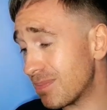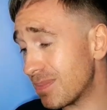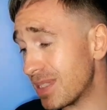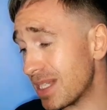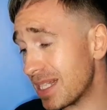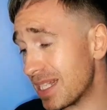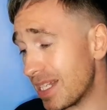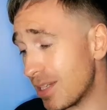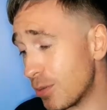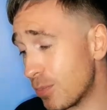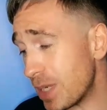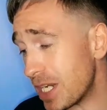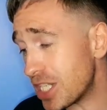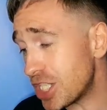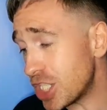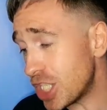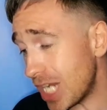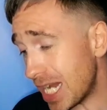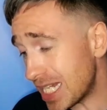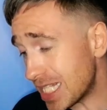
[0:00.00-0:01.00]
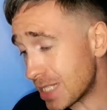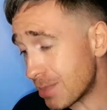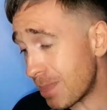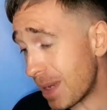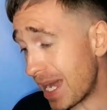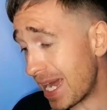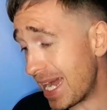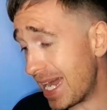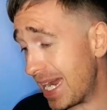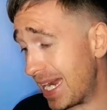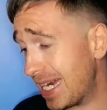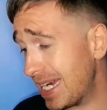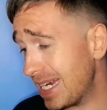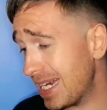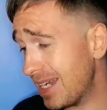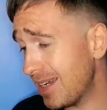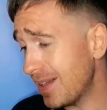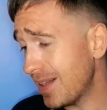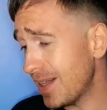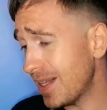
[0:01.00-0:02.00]
little bit of chest pain.
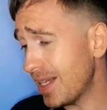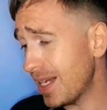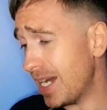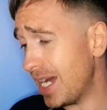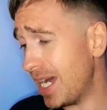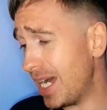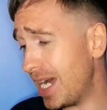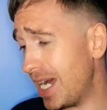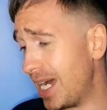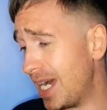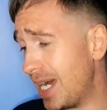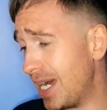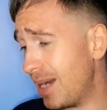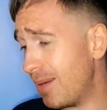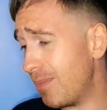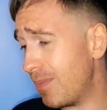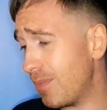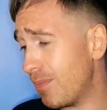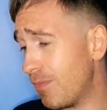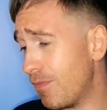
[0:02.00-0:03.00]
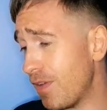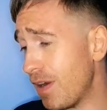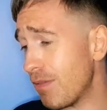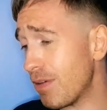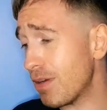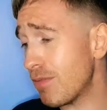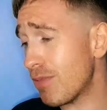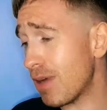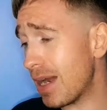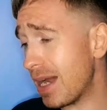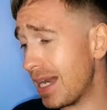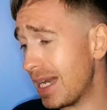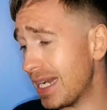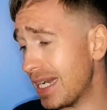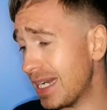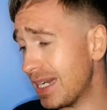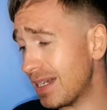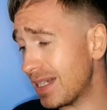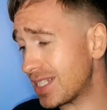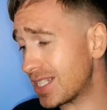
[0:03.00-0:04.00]
Very
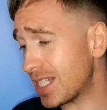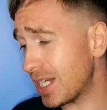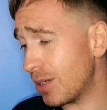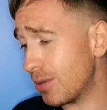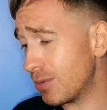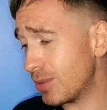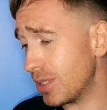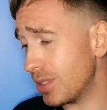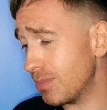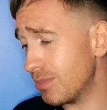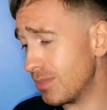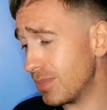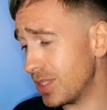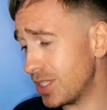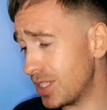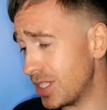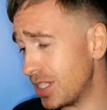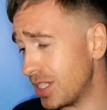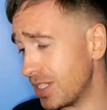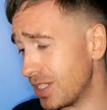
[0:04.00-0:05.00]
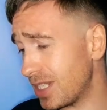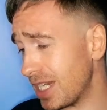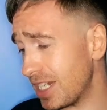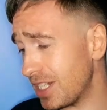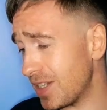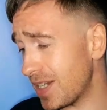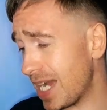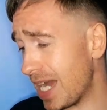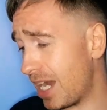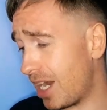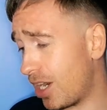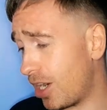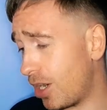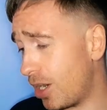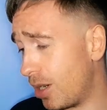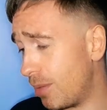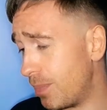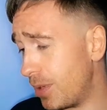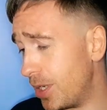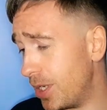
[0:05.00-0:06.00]
rarely, seldom that you get
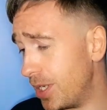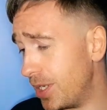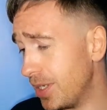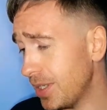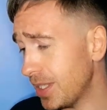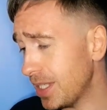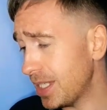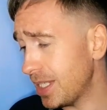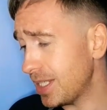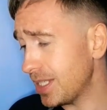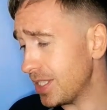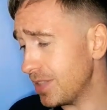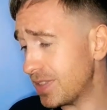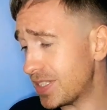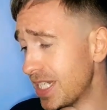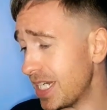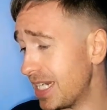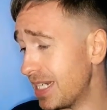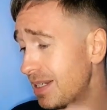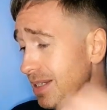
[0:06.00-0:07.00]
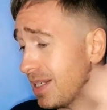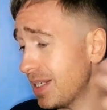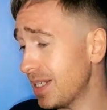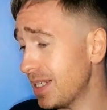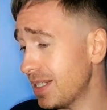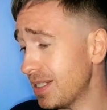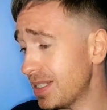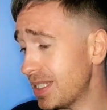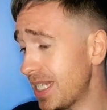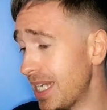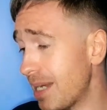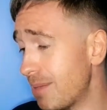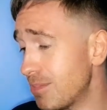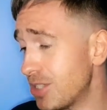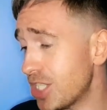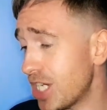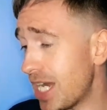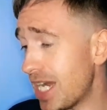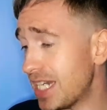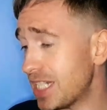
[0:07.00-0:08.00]
heartburn. You've seen
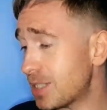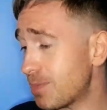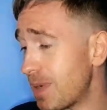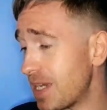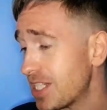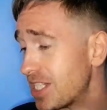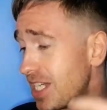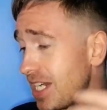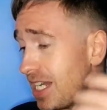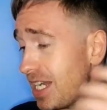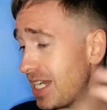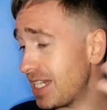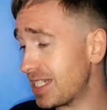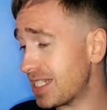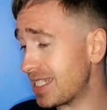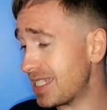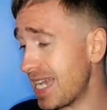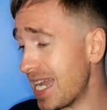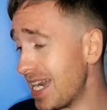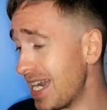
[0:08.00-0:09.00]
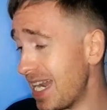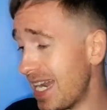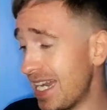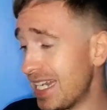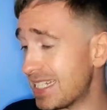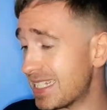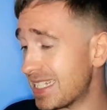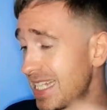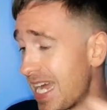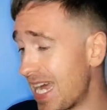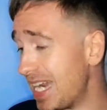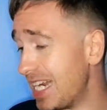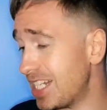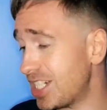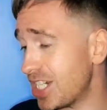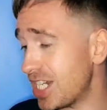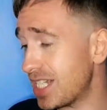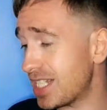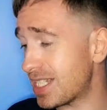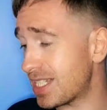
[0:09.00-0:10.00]
TMJ specialists, dentists,
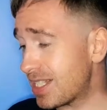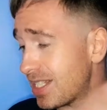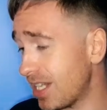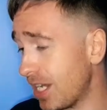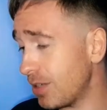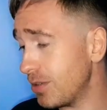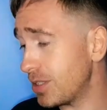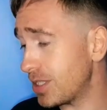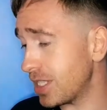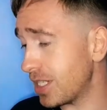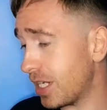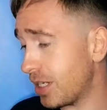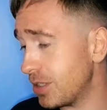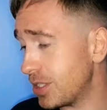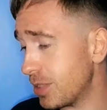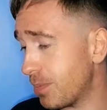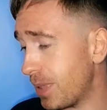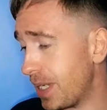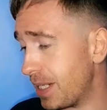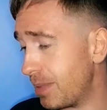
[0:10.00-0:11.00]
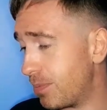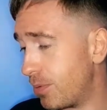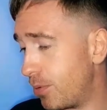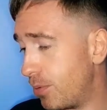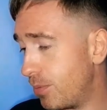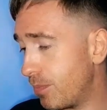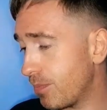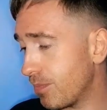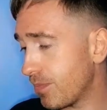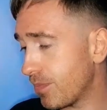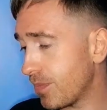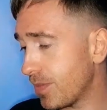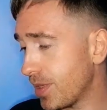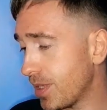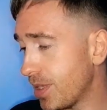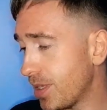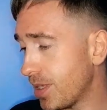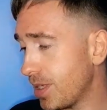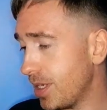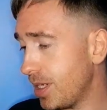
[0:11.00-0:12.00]
allergists, loads of people.
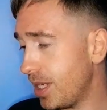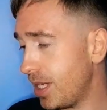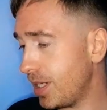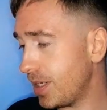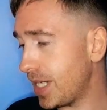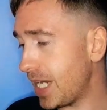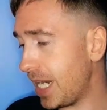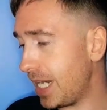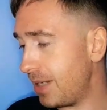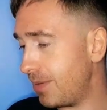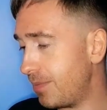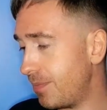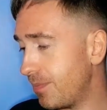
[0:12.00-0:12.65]
Okay.